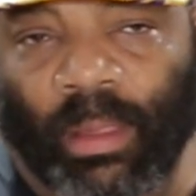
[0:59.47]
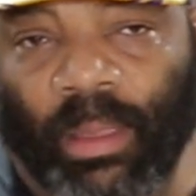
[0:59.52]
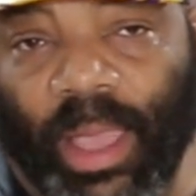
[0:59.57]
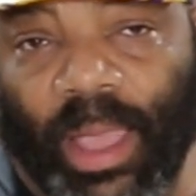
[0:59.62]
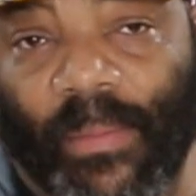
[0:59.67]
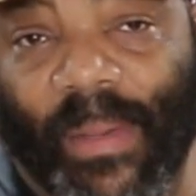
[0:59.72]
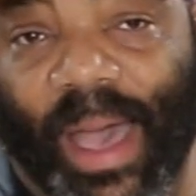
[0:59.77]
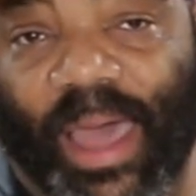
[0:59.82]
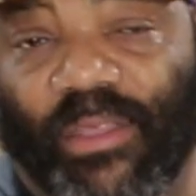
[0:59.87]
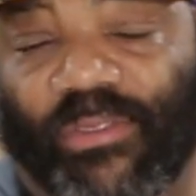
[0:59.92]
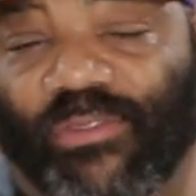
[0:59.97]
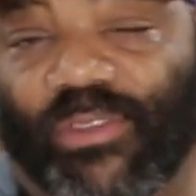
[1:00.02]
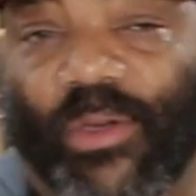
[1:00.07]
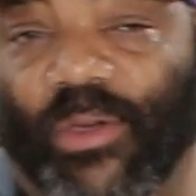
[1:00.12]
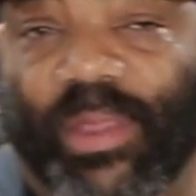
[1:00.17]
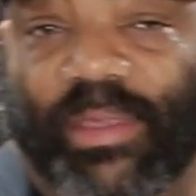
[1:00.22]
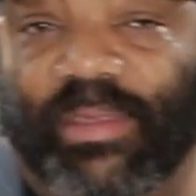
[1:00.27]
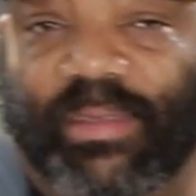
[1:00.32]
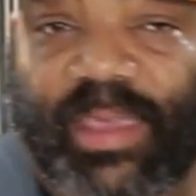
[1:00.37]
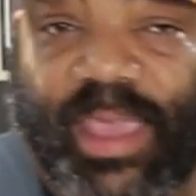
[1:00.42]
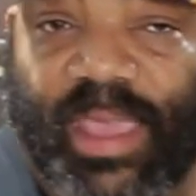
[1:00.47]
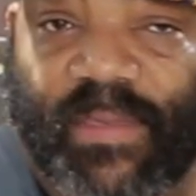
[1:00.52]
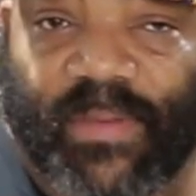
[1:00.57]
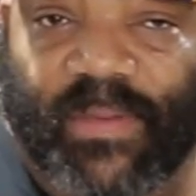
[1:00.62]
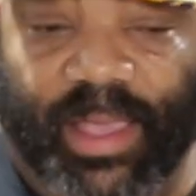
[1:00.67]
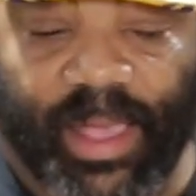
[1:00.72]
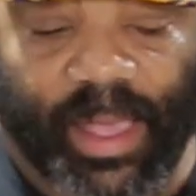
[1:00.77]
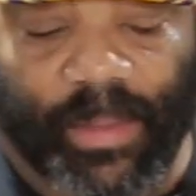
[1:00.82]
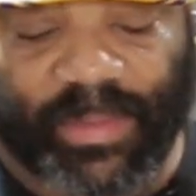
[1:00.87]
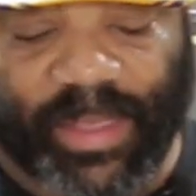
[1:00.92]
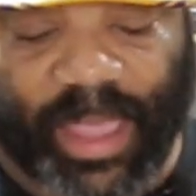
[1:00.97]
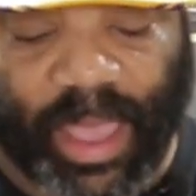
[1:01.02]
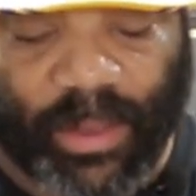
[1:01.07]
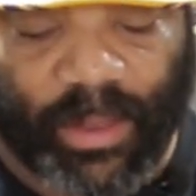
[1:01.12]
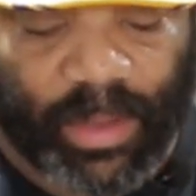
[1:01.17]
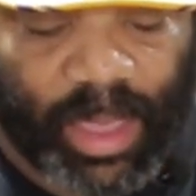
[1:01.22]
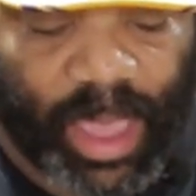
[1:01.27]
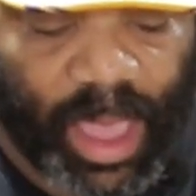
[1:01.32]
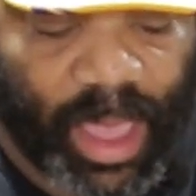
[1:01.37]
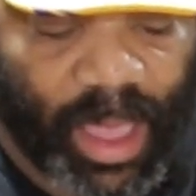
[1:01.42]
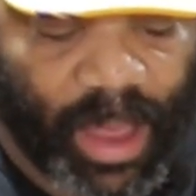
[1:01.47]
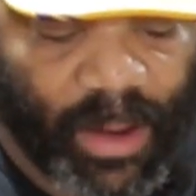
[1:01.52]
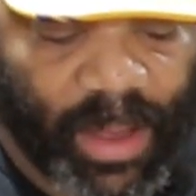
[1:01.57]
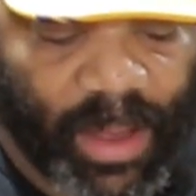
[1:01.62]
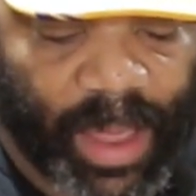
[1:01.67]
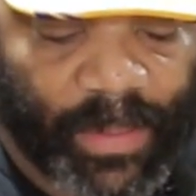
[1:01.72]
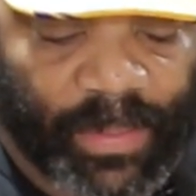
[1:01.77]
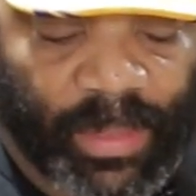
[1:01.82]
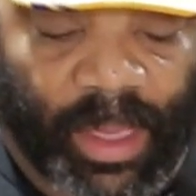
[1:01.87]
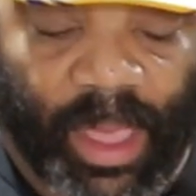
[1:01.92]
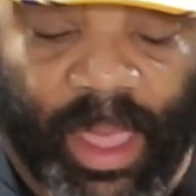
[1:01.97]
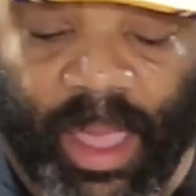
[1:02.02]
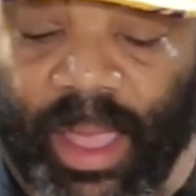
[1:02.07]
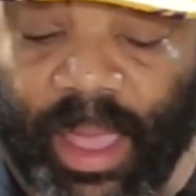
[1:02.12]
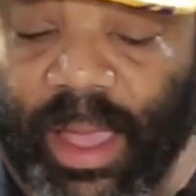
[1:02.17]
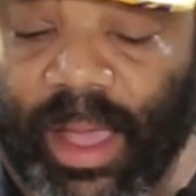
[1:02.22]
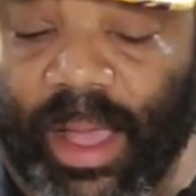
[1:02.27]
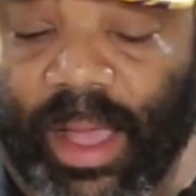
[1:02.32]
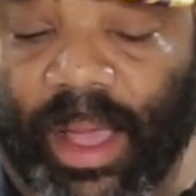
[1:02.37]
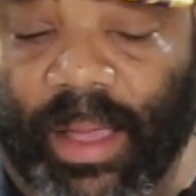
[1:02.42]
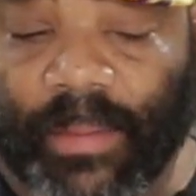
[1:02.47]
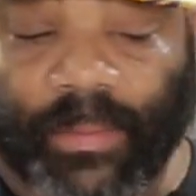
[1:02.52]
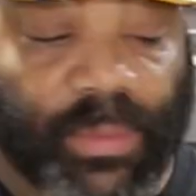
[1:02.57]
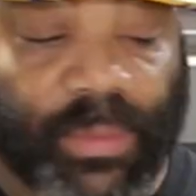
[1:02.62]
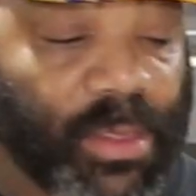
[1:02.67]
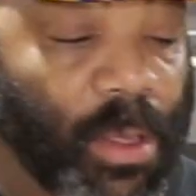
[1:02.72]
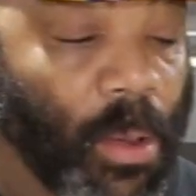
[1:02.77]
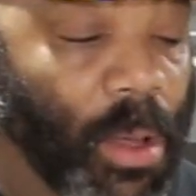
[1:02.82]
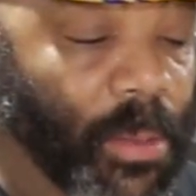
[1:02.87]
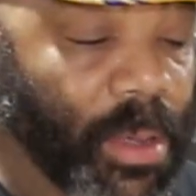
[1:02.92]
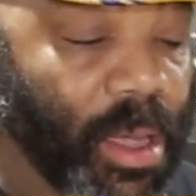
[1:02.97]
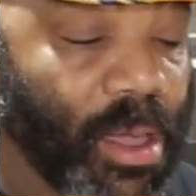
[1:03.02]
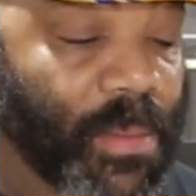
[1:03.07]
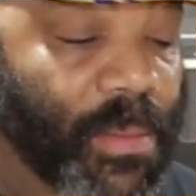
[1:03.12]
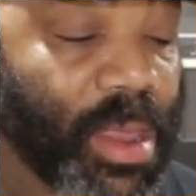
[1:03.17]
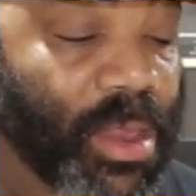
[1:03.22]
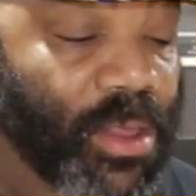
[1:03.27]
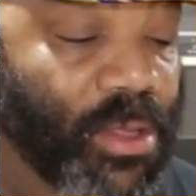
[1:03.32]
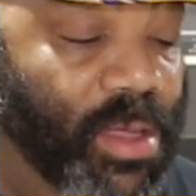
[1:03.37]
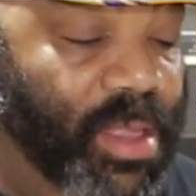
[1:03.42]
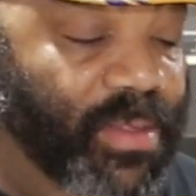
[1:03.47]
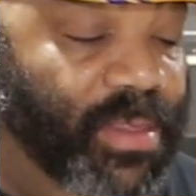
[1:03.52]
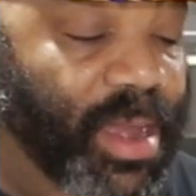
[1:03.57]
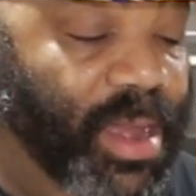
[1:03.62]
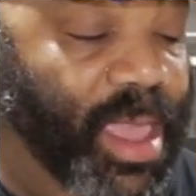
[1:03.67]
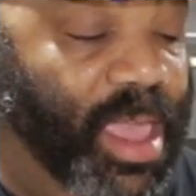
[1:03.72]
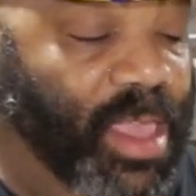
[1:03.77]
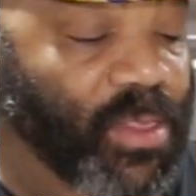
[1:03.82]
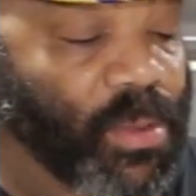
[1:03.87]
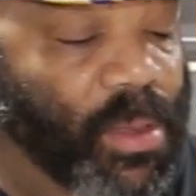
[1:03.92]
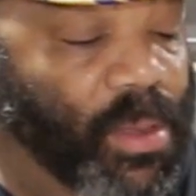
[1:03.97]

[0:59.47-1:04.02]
Kamado Joe and see if it comes out okay, all right? So what we're gonna be doing today is we're